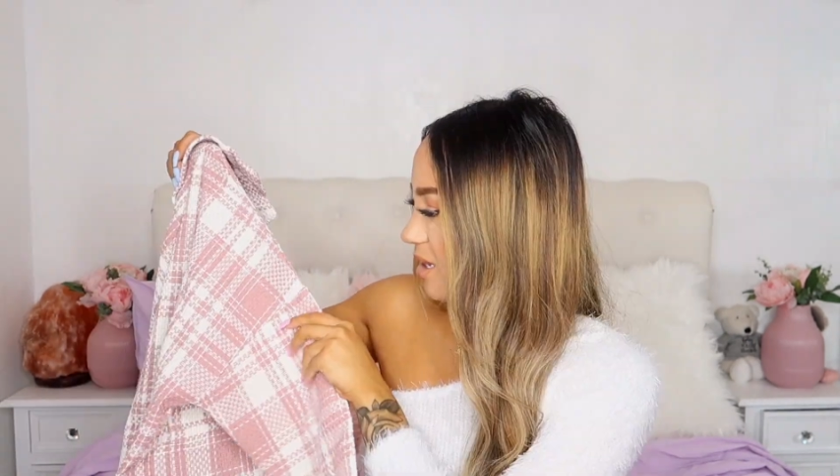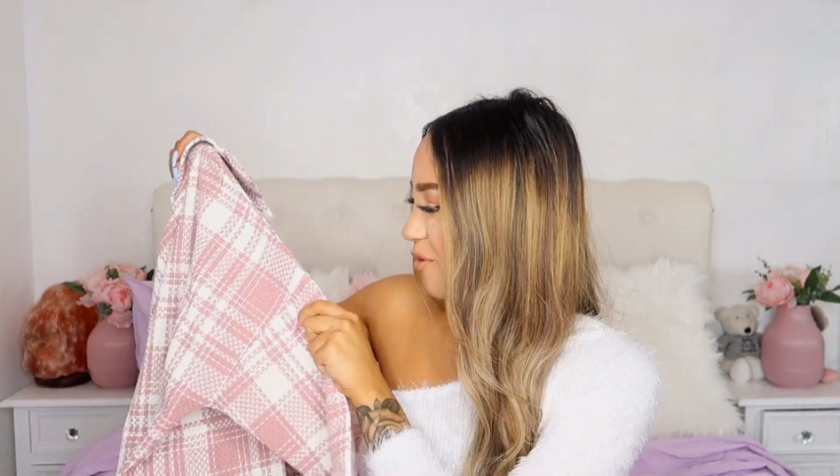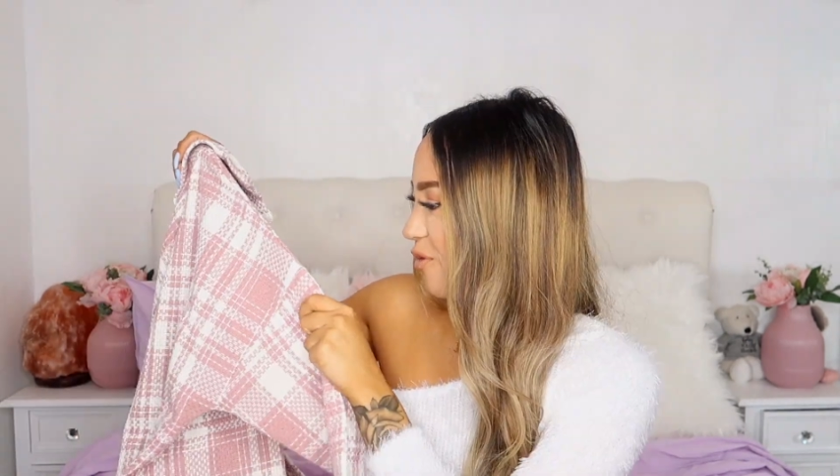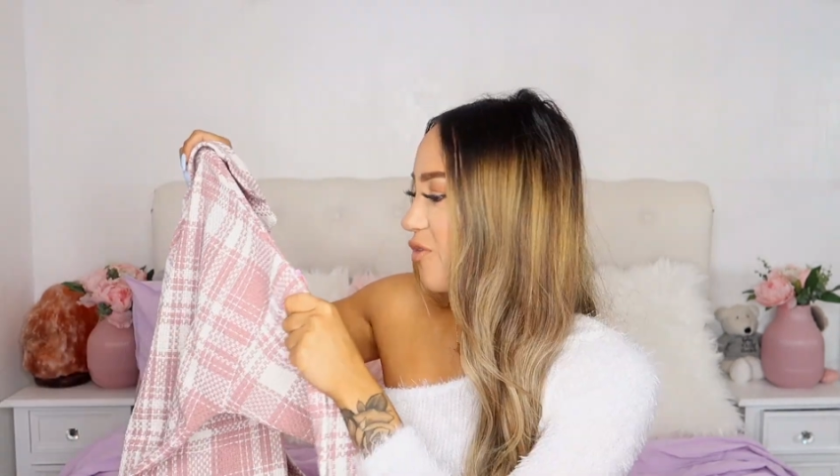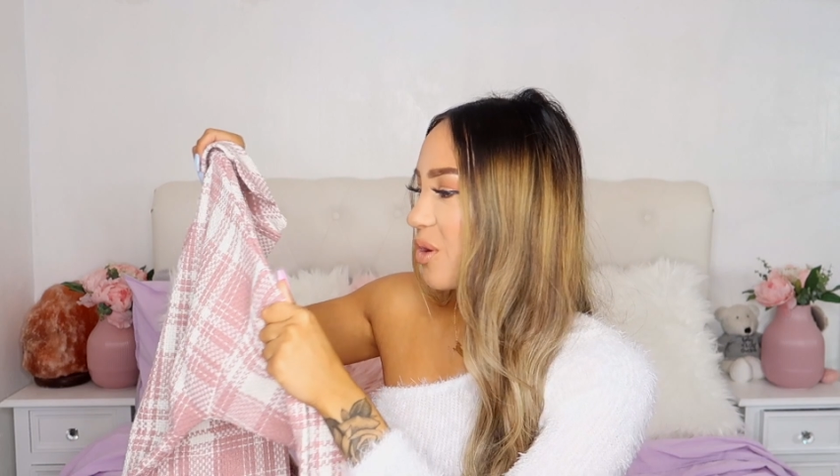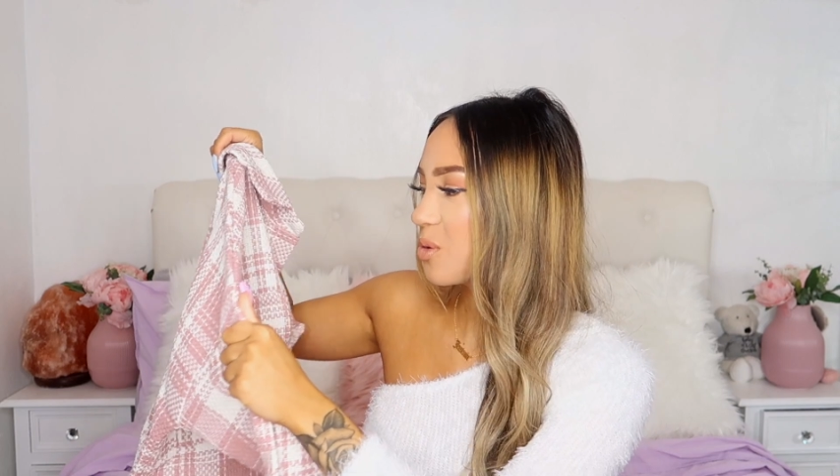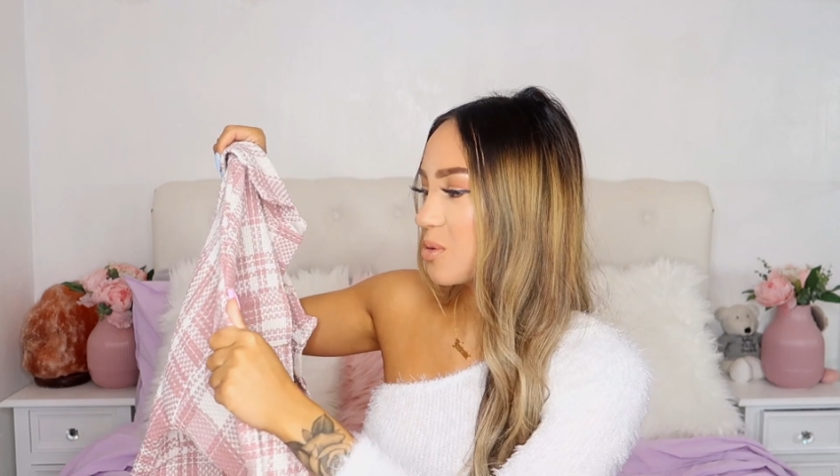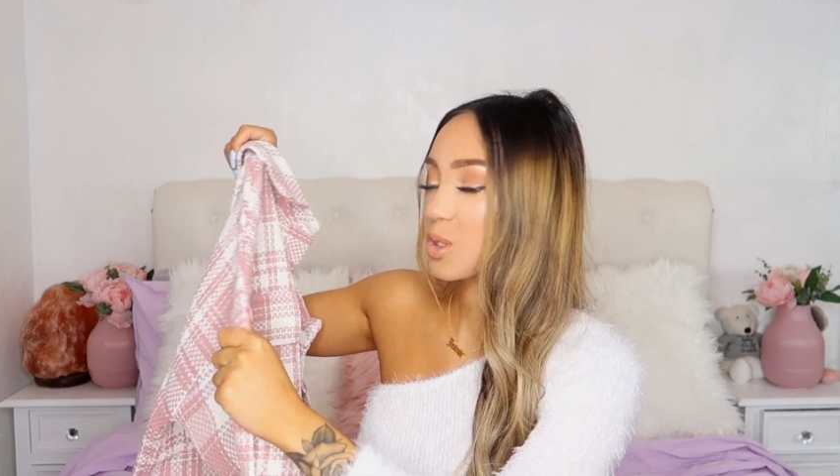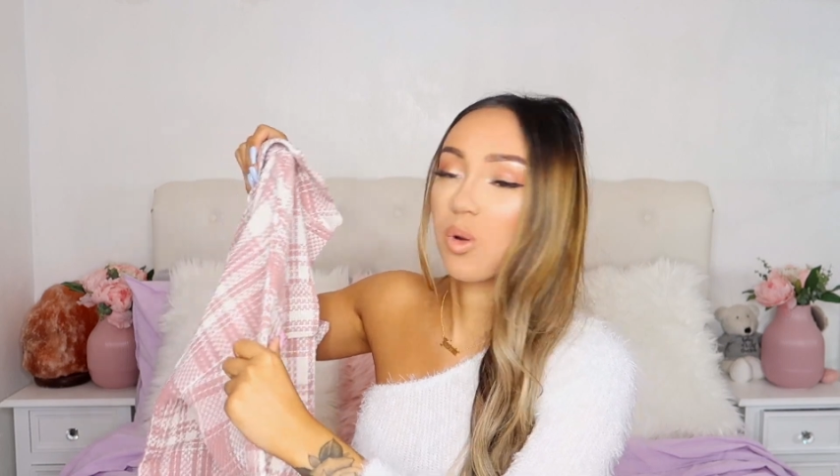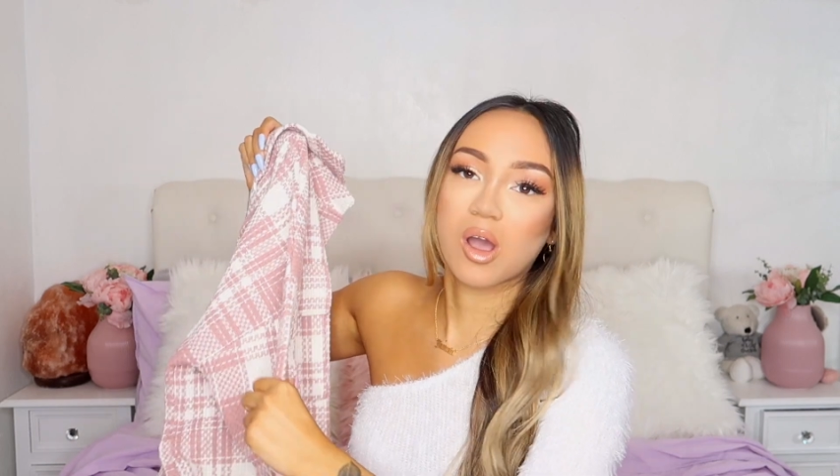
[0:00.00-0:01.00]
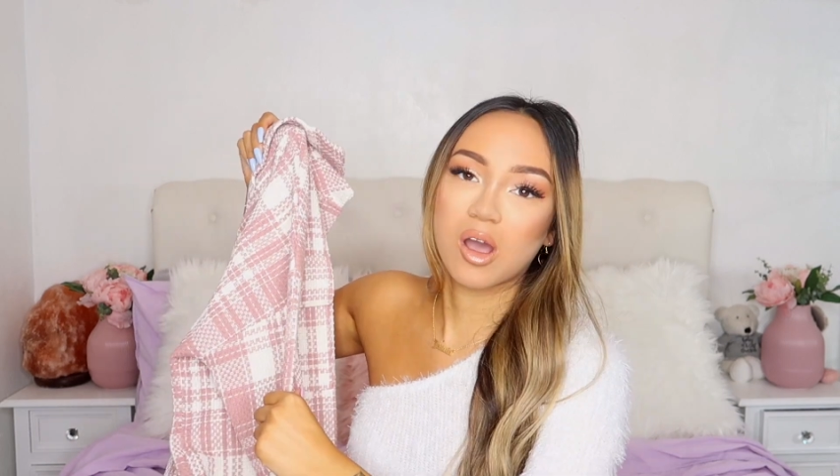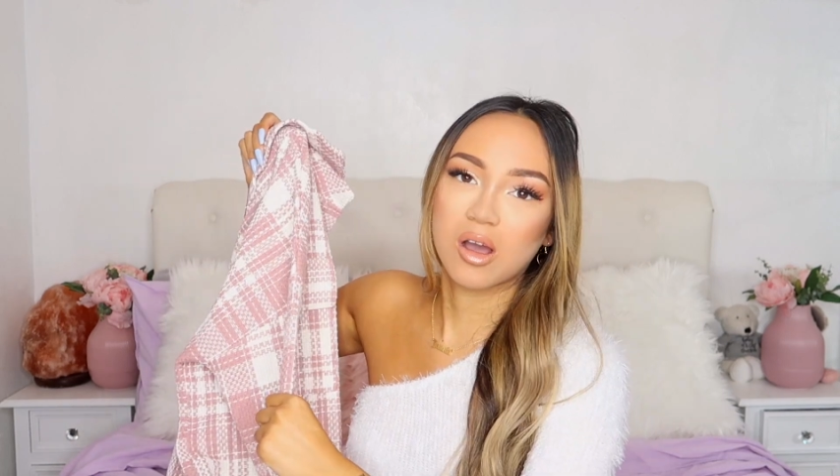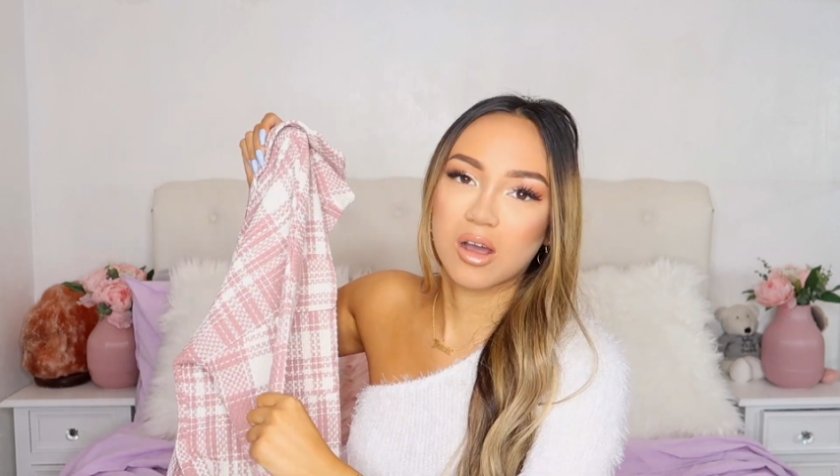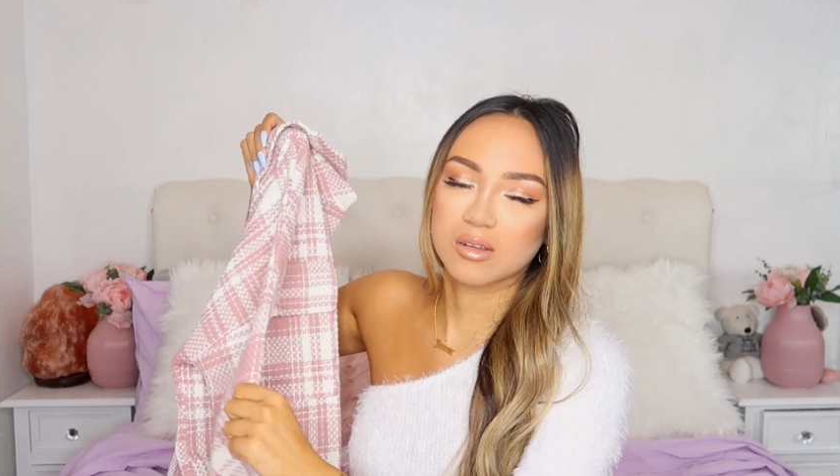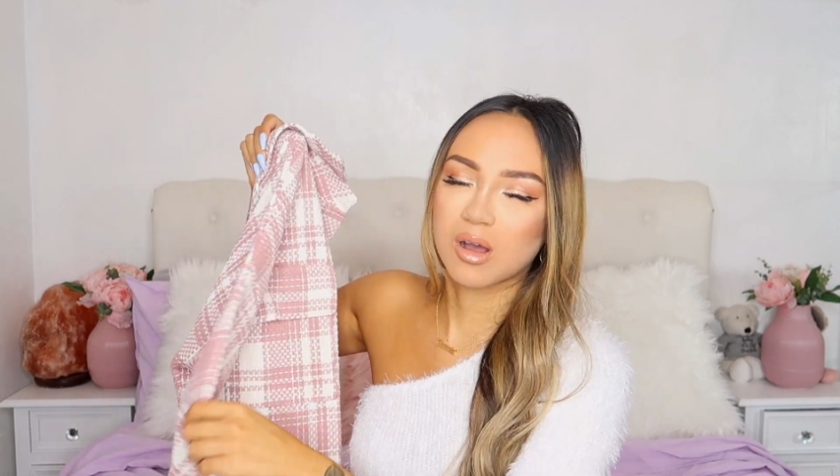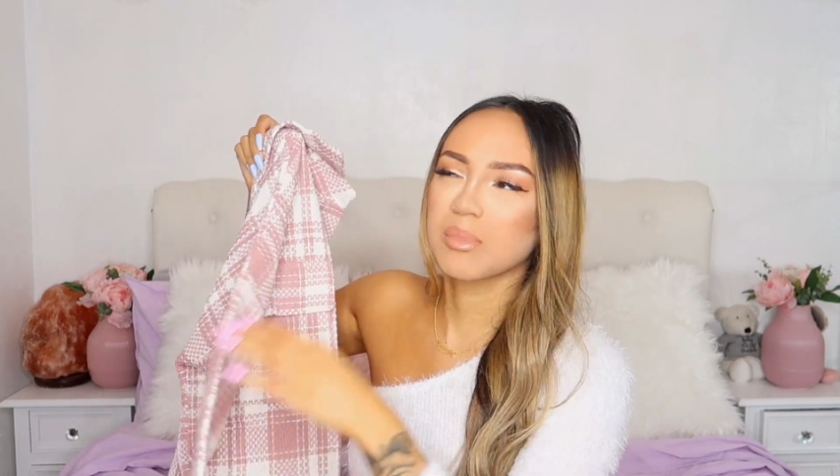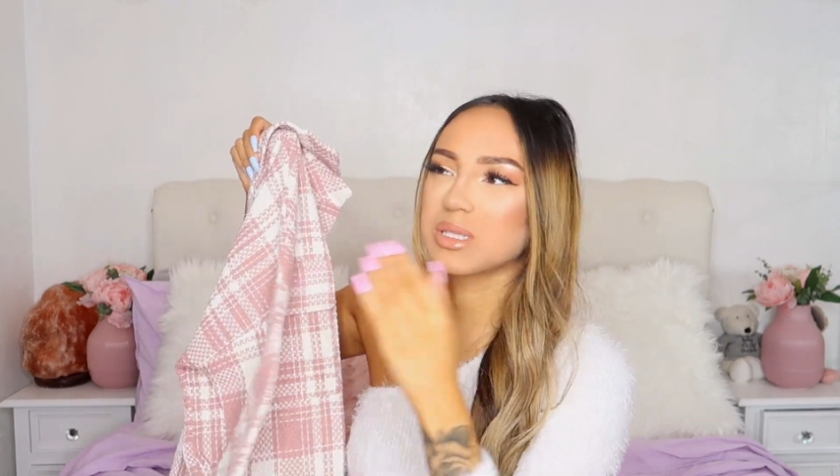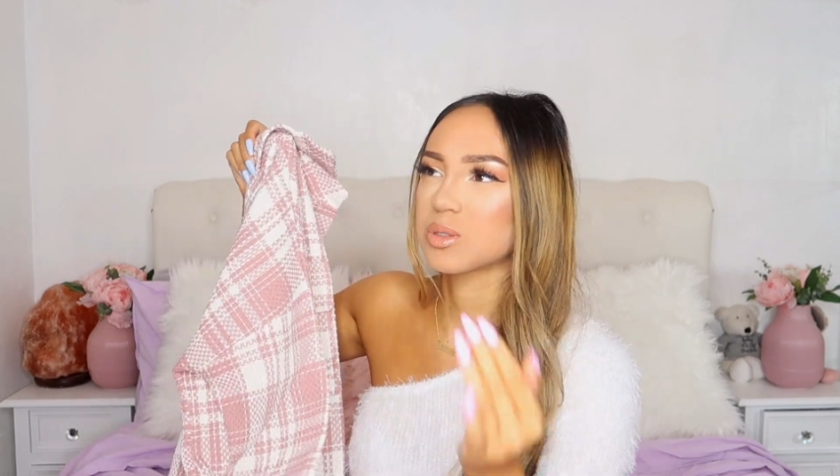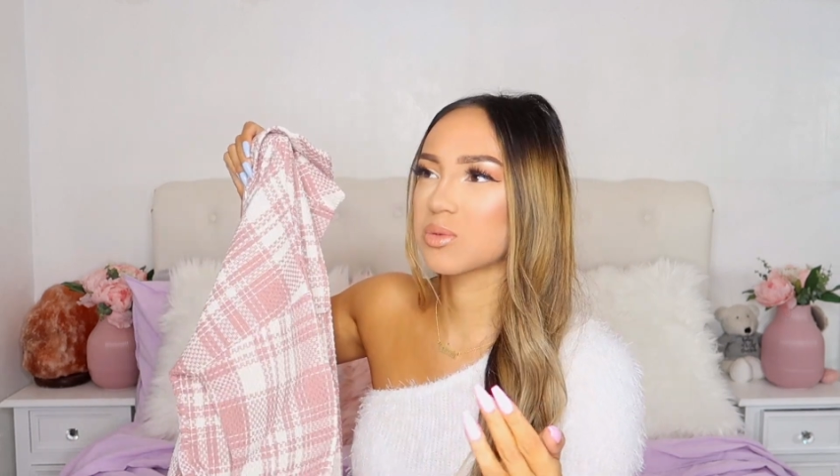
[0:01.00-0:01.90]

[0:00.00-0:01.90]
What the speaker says: It feels quite, I mean,